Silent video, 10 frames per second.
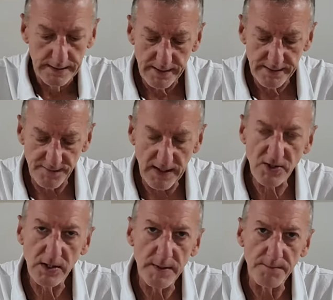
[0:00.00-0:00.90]
They've
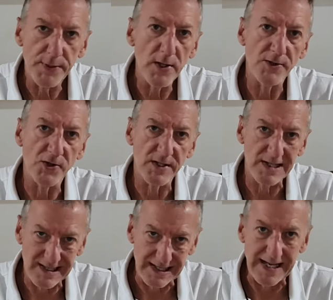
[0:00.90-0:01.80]
actually been purchased
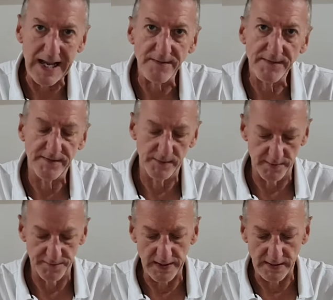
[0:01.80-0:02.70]
as a gift for my
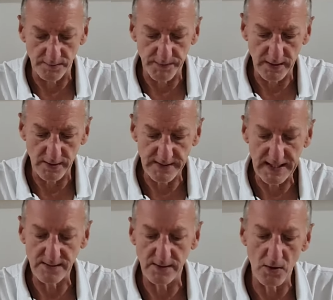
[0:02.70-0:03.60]
friend because he
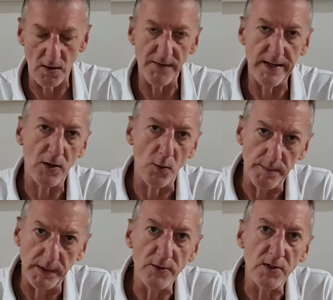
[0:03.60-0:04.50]
hasn't got a vehicle with
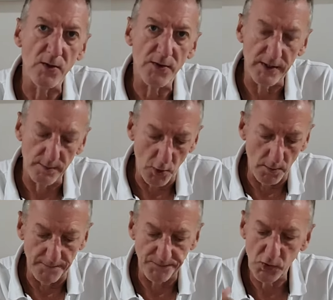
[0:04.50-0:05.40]
Bluetooth at the
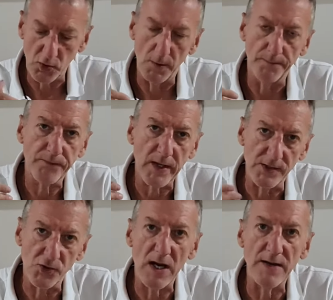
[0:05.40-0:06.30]
moment. So
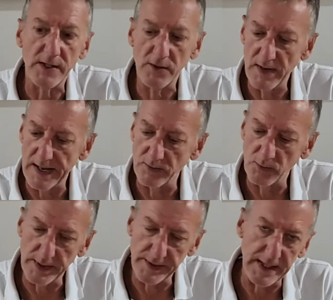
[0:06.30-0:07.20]
he's driving around
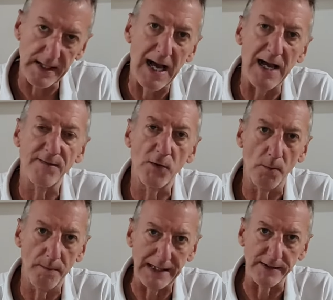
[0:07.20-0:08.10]
with the
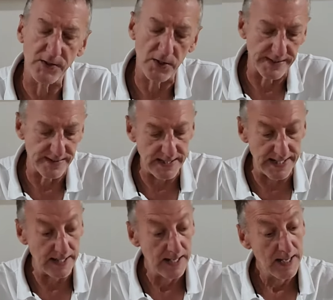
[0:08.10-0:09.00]
iPhone balanced on his knee.